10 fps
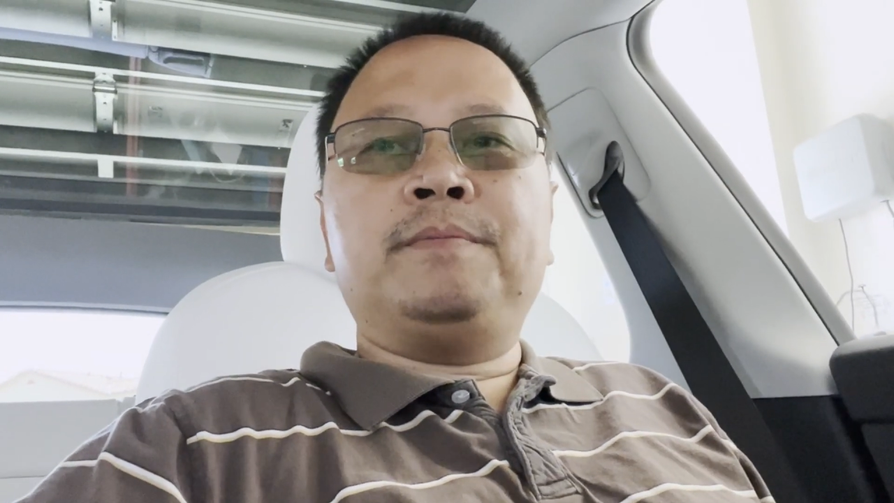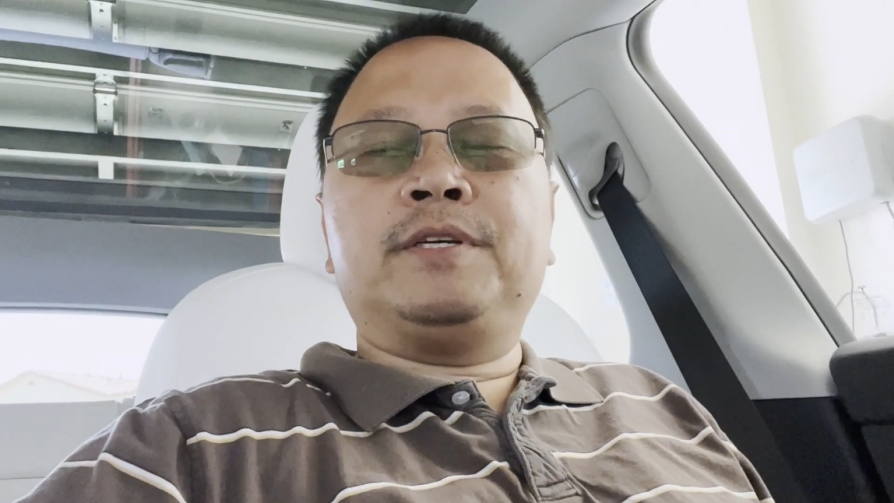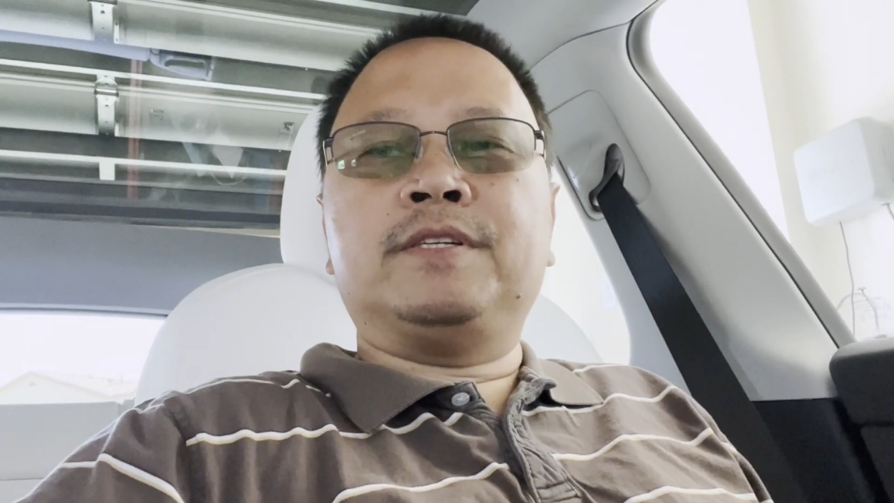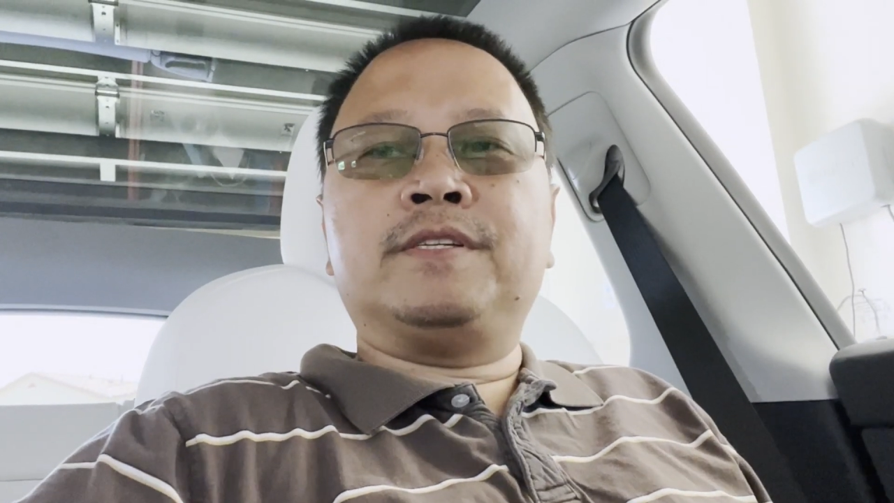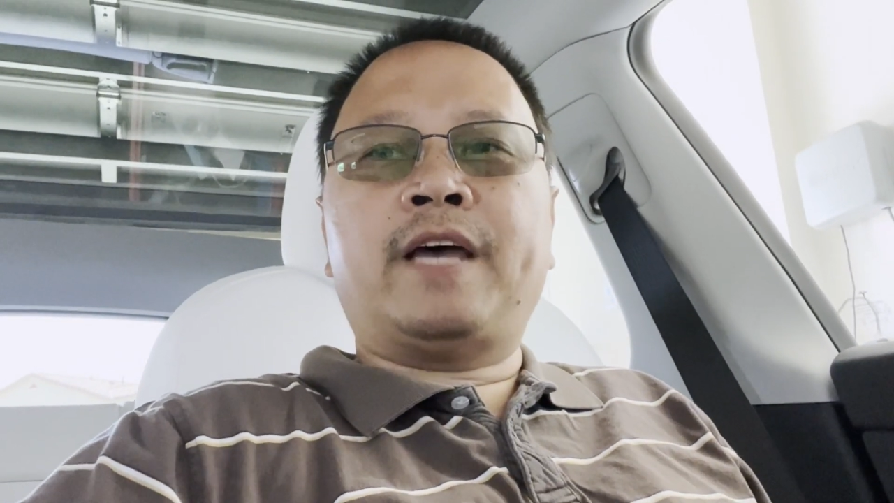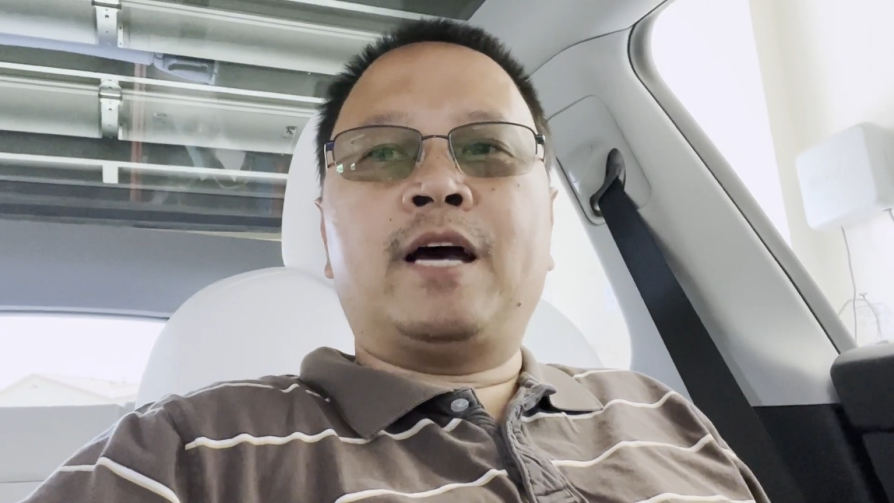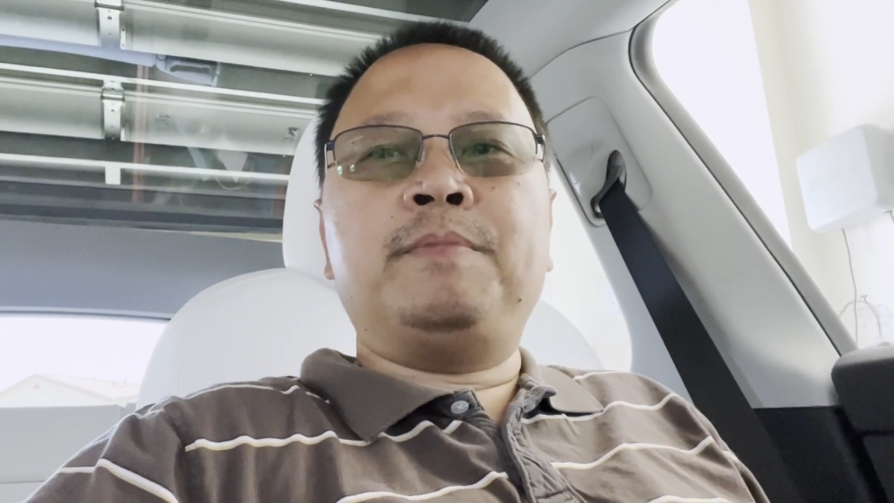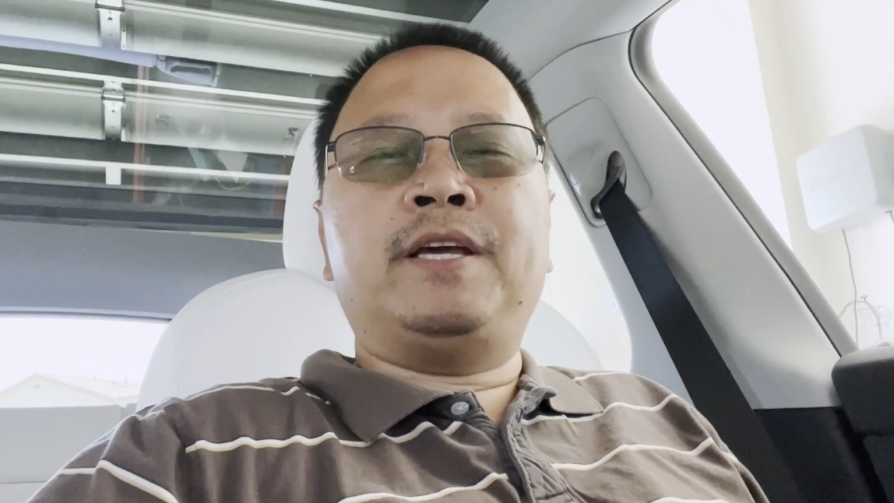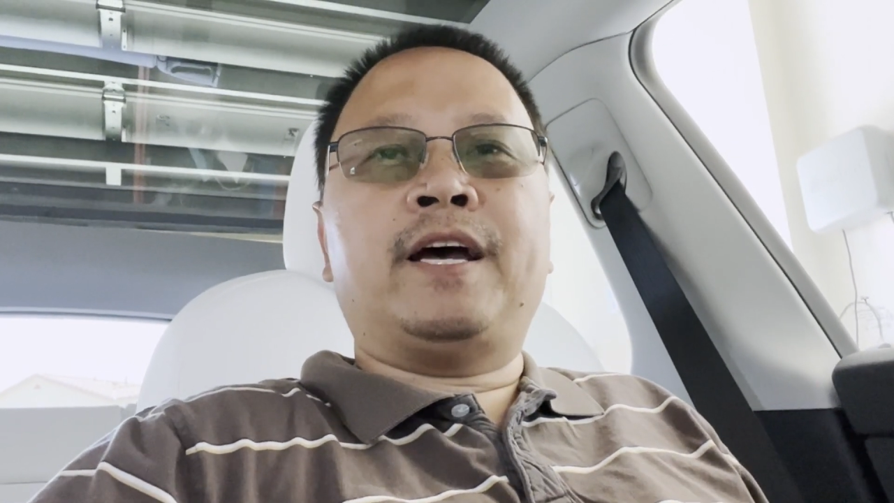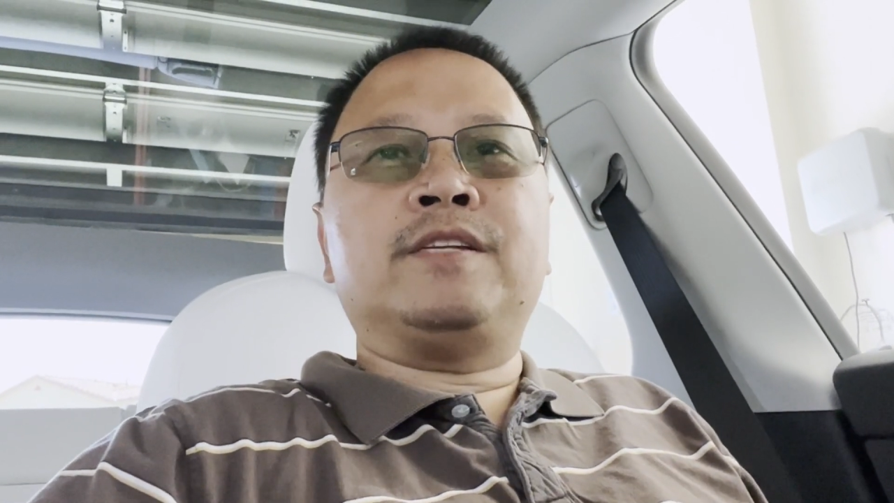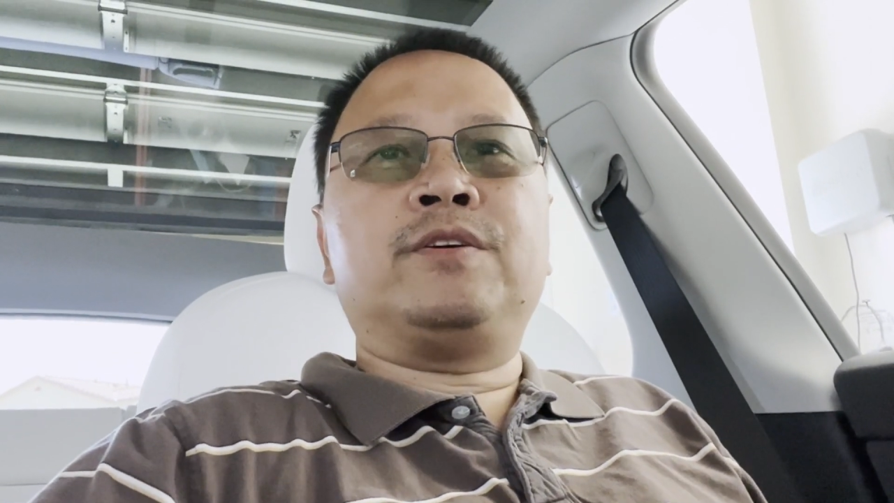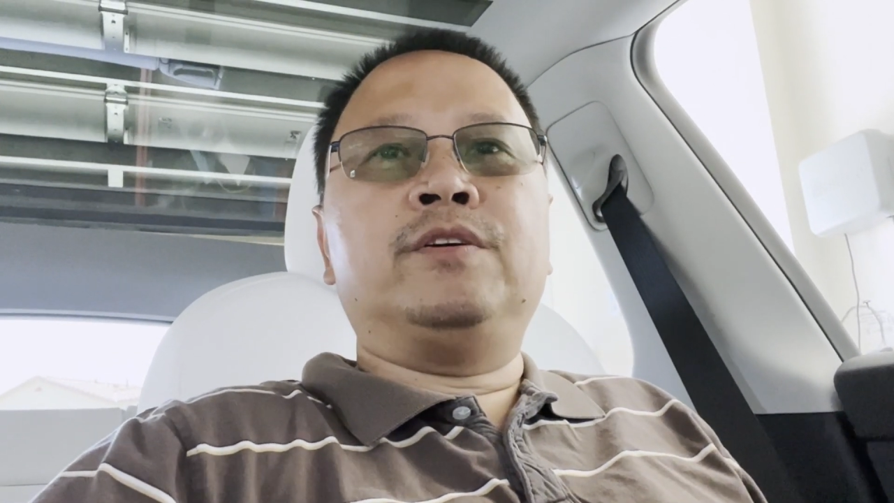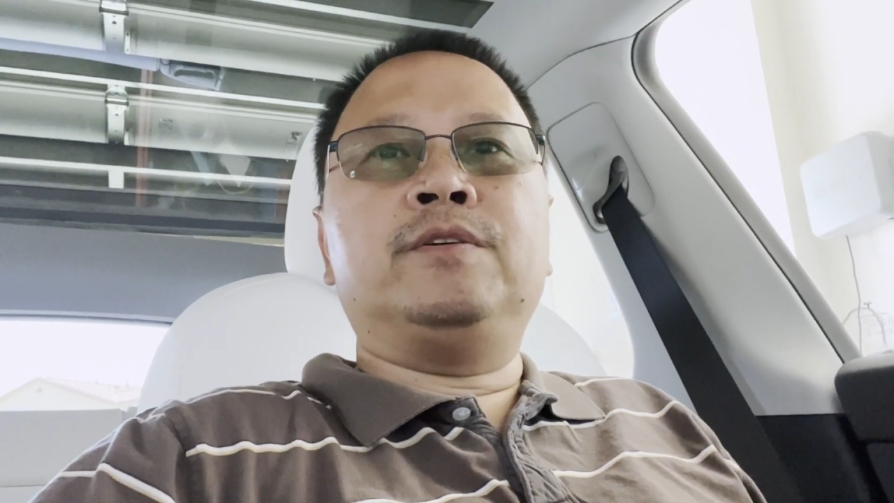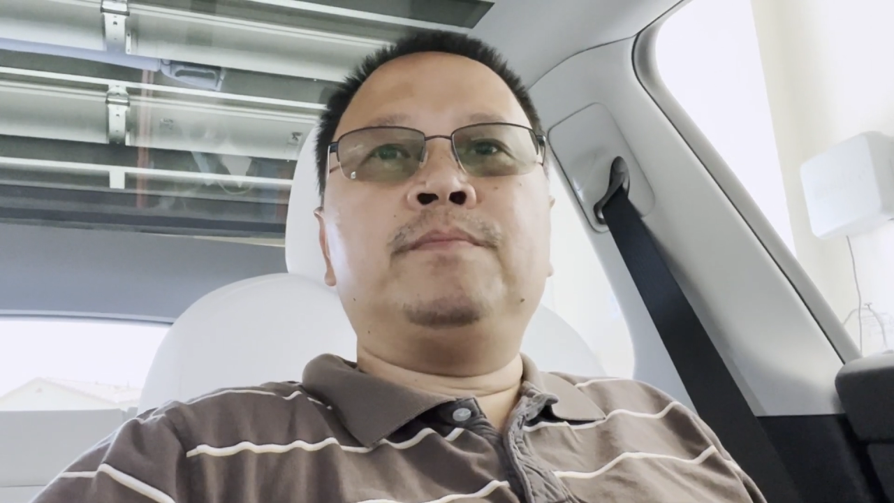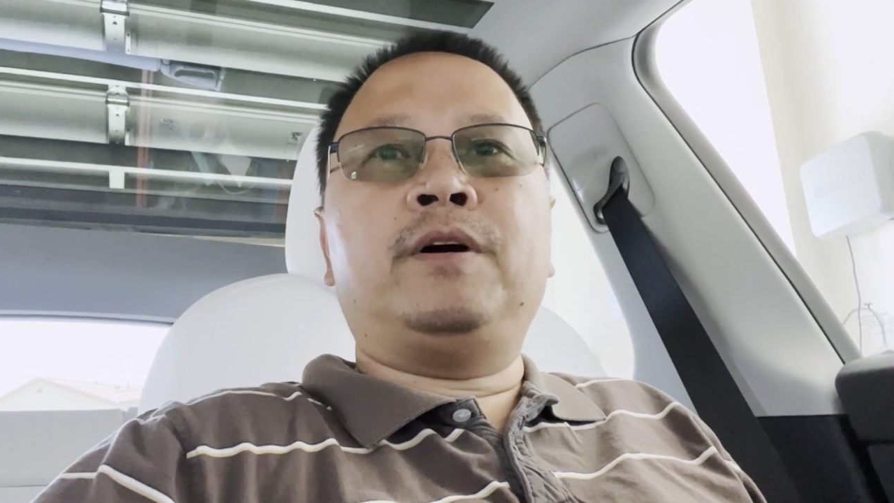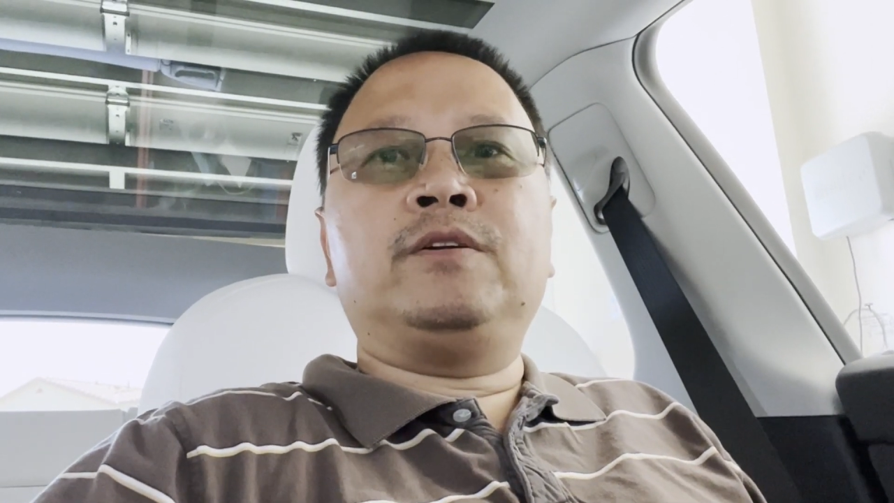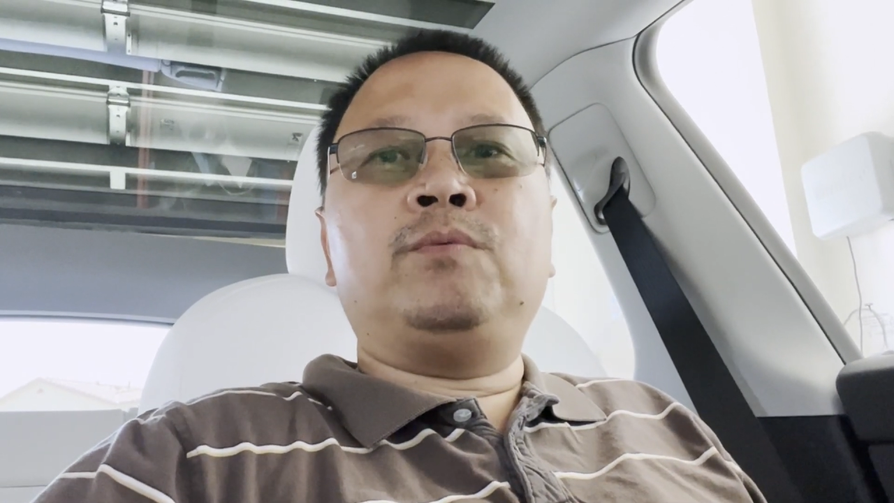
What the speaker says: because Abby has her Model